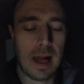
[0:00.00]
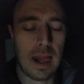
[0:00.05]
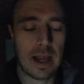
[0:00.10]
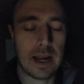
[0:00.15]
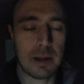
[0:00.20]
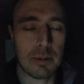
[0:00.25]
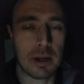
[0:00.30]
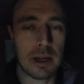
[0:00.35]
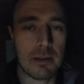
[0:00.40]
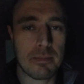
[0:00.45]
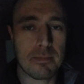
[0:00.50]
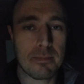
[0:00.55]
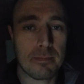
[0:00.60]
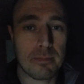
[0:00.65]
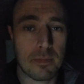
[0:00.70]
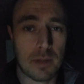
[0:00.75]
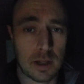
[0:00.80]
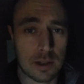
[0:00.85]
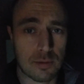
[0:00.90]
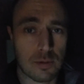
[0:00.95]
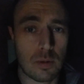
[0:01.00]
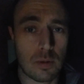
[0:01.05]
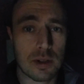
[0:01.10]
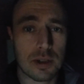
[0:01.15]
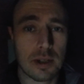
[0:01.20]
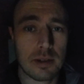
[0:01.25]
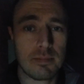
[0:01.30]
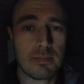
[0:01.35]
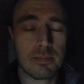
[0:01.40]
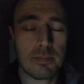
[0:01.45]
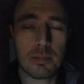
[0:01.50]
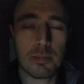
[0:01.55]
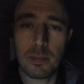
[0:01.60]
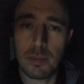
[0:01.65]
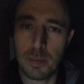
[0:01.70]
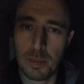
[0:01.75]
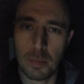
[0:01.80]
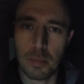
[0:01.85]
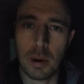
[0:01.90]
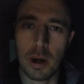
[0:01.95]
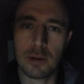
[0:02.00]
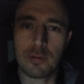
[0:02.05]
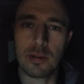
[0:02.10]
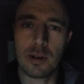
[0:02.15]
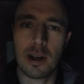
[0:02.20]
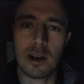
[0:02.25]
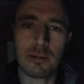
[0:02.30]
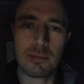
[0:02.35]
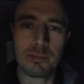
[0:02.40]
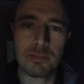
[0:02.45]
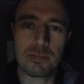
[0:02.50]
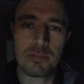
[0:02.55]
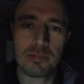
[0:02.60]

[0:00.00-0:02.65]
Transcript: Anyway, thanks for watching. Bye for now.